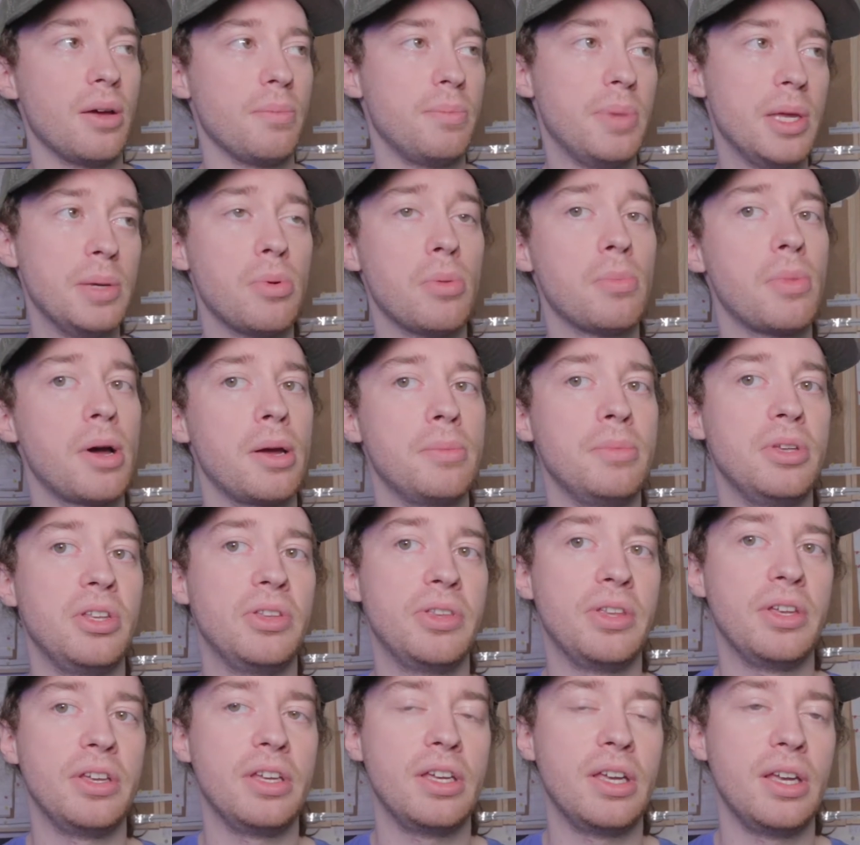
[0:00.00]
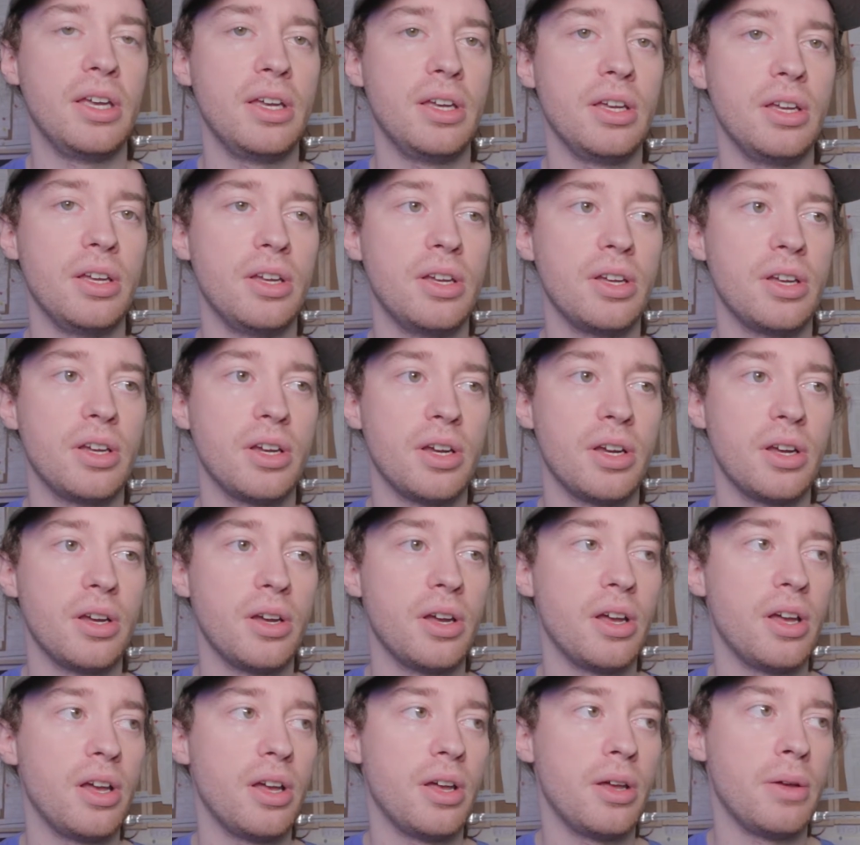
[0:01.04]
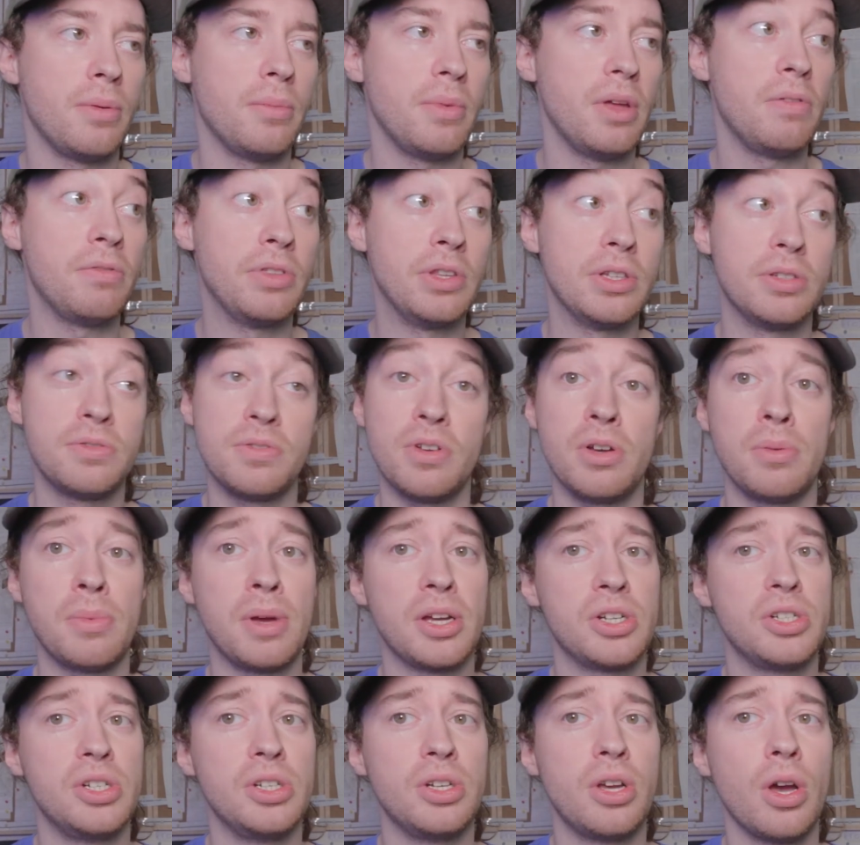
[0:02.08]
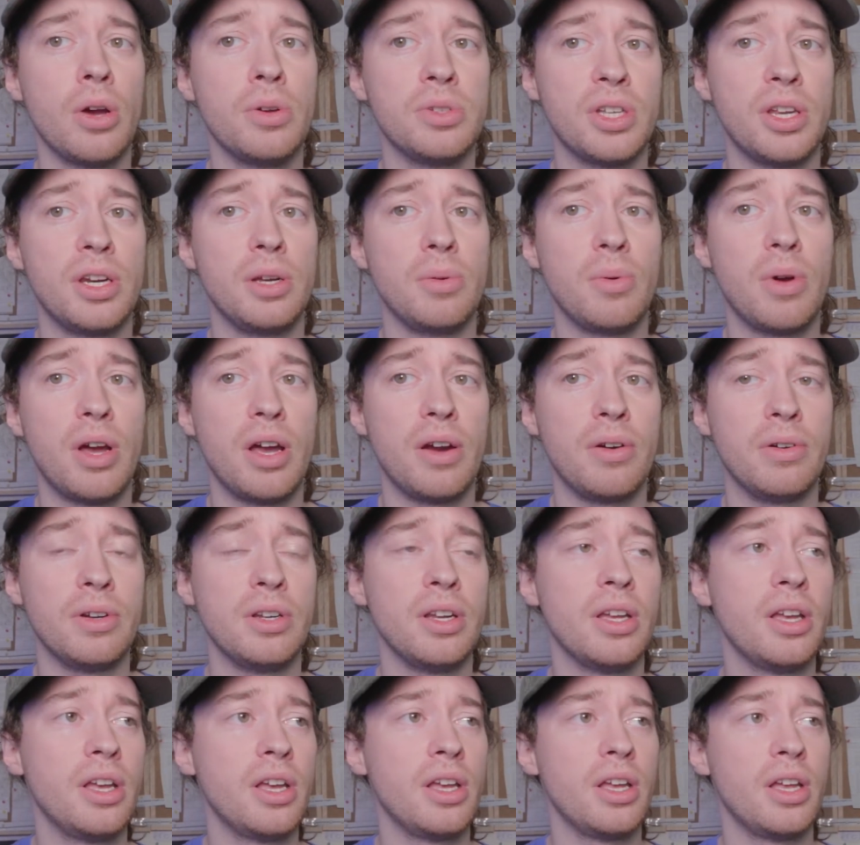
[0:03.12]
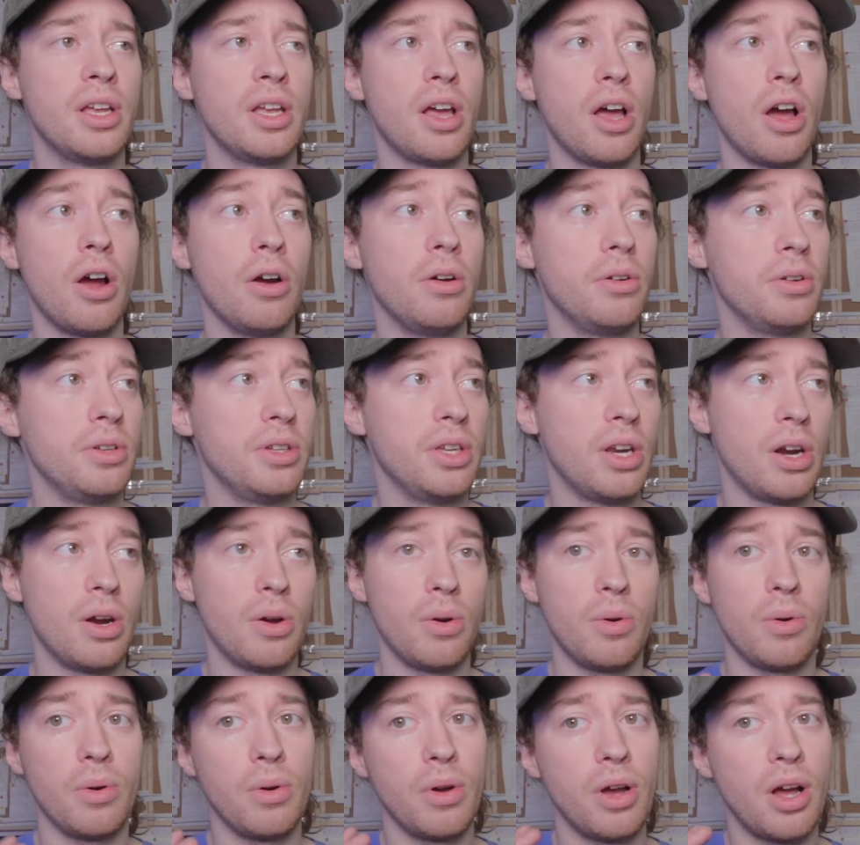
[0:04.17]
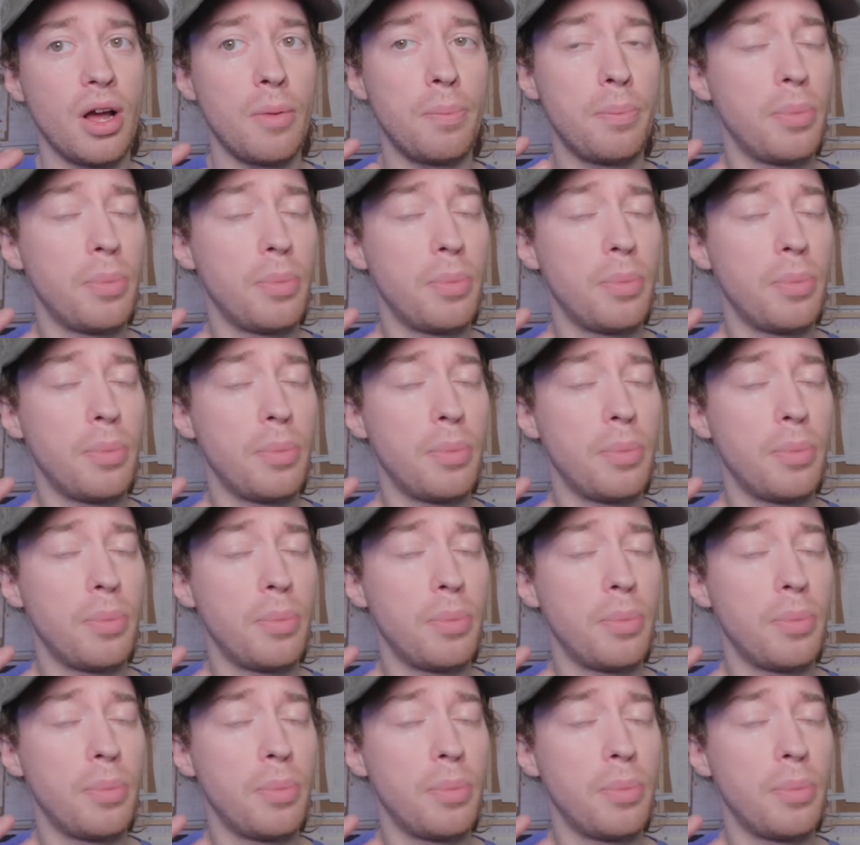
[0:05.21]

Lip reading: people might be thinking if this film actually goes anywhere, and I'll